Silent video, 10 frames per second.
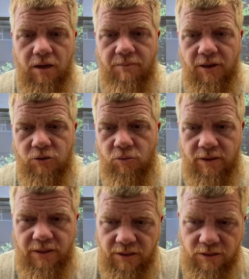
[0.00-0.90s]
about
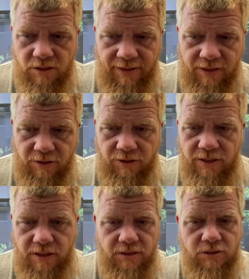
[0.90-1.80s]
20 years later
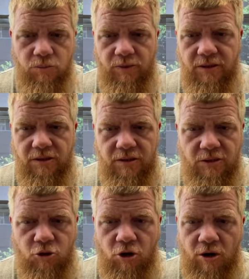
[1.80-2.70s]
is when the
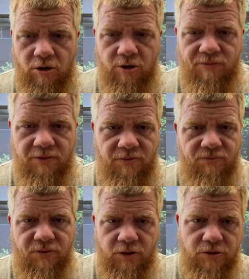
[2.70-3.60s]
charter for the
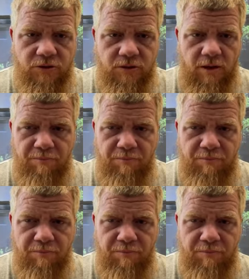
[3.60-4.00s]
first uh,